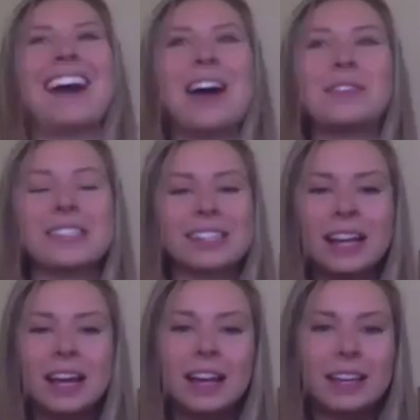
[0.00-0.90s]
was
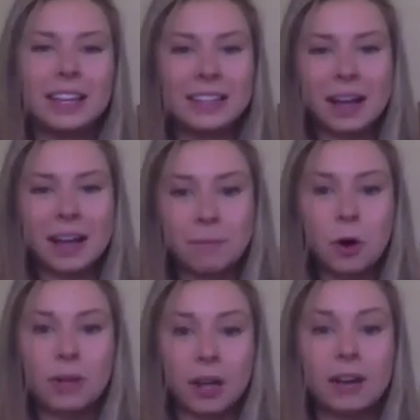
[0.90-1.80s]
in that
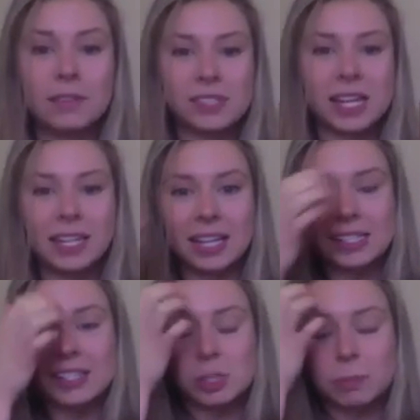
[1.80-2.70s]
moment of saying
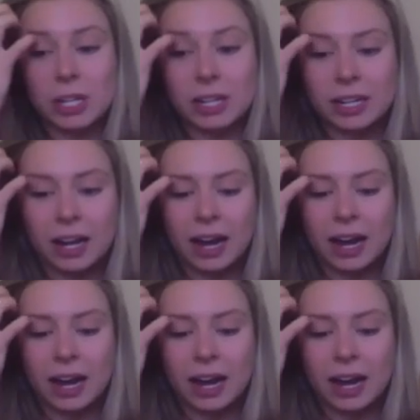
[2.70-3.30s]
yes to spirit.